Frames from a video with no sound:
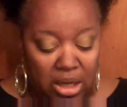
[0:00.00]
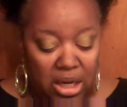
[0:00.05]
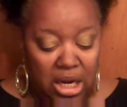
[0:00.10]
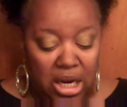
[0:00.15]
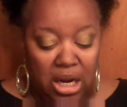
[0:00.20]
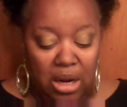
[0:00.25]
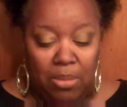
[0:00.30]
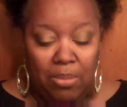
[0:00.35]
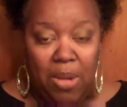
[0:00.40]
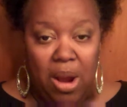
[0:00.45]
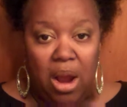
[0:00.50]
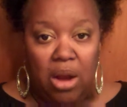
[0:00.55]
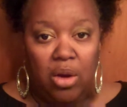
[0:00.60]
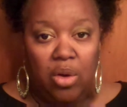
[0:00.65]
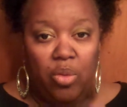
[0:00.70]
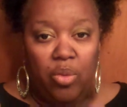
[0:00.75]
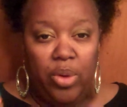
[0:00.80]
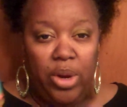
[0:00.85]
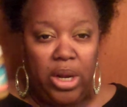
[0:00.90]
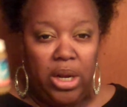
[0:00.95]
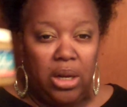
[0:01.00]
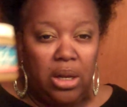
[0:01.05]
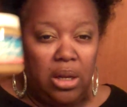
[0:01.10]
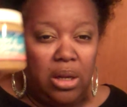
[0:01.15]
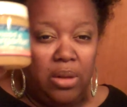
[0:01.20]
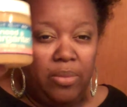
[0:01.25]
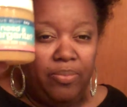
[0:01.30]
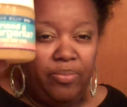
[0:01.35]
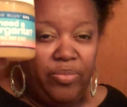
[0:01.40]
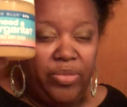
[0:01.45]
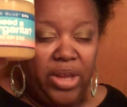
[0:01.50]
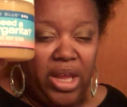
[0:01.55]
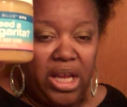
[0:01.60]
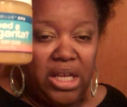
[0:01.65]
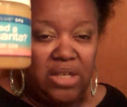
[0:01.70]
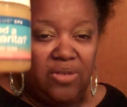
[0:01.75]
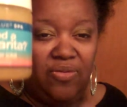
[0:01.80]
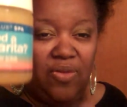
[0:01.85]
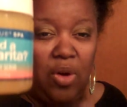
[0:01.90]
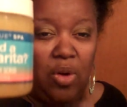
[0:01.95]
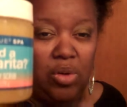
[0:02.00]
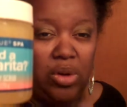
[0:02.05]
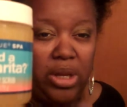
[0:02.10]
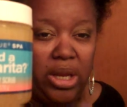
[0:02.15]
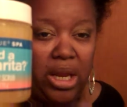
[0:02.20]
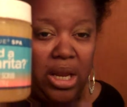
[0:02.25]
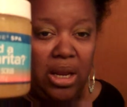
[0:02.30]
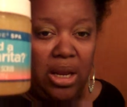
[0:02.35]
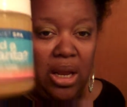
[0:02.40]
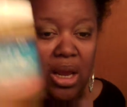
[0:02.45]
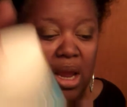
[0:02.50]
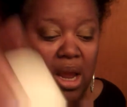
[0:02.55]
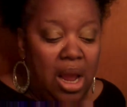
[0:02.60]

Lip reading: Nina Margarita exfoliant.